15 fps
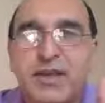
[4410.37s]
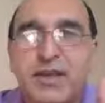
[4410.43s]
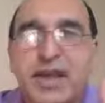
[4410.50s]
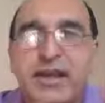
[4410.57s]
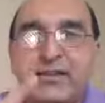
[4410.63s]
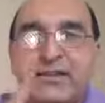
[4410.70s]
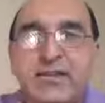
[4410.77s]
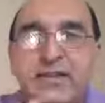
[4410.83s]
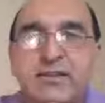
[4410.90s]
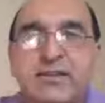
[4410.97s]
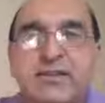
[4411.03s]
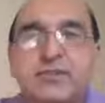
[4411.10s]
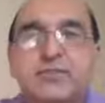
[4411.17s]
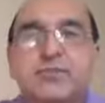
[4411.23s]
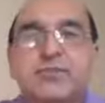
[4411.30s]
And
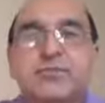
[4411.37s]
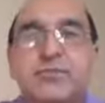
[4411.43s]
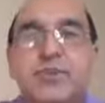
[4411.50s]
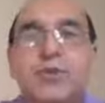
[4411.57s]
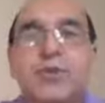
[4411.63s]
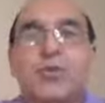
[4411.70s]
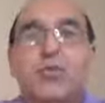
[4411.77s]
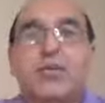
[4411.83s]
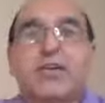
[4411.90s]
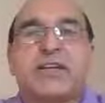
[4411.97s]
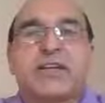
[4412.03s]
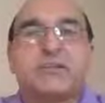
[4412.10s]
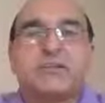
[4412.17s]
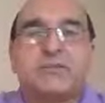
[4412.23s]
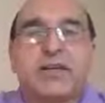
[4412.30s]
then we
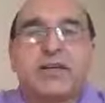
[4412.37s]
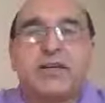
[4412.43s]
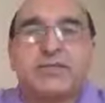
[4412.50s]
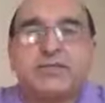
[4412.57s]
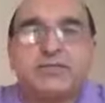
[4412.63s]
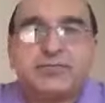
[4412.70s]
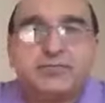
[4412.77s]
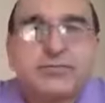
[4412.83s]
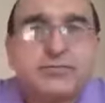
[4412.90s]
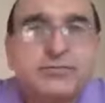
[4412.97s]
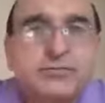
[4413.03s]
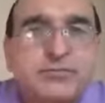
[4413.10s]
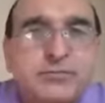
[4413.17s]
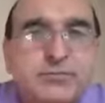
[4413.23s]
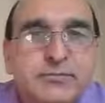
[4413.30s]
come to the
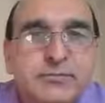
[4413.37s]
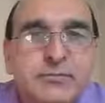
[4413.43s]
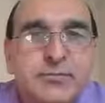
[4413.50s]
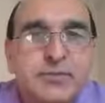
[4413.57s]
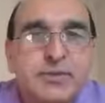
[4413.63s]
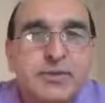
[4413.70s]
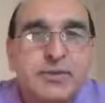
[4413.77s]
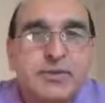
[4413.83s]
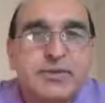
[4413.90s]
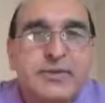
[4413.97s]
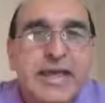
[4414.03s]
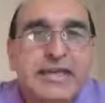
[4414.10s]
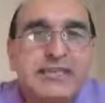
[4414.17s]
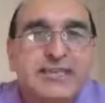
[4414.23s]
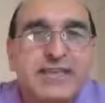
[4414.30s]

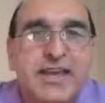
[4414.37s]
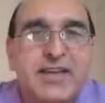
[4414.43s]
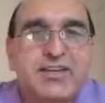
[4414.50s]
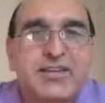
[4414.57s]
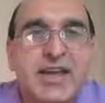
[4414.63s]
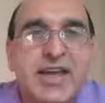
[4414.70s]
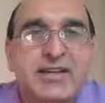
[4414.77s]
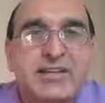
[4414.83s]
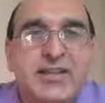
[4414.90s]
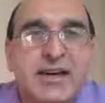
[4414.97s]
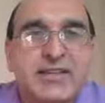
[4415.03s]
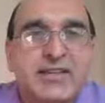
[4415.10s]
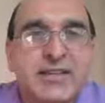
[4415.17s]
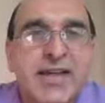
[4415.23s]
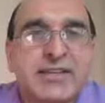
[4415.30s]
next stage, and
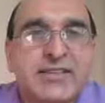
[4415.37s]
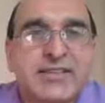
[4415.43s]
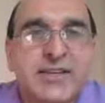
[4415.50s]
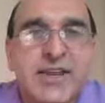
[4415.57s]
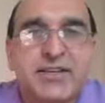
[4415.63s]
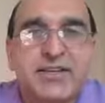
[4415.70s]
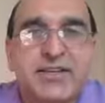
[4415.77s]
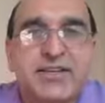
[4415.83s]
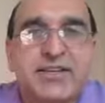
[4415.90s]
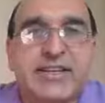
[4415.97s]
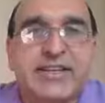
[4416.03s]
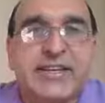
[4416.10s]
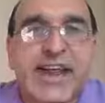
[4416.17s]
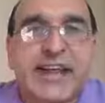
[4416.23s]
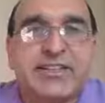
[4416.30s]
that next stage is
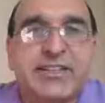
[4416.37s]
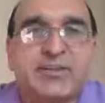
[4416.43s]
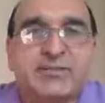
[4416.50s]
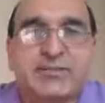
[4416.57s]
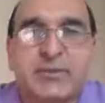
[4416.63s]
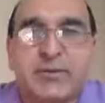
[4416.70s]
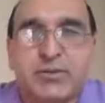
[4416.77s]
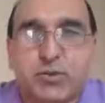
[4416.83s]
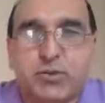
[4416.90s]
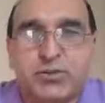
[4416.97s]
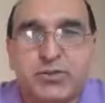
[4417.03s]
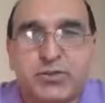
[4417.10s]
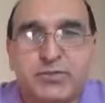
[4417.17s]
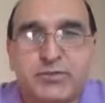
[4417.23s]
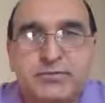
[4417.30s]
creative
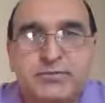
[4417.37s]
approach.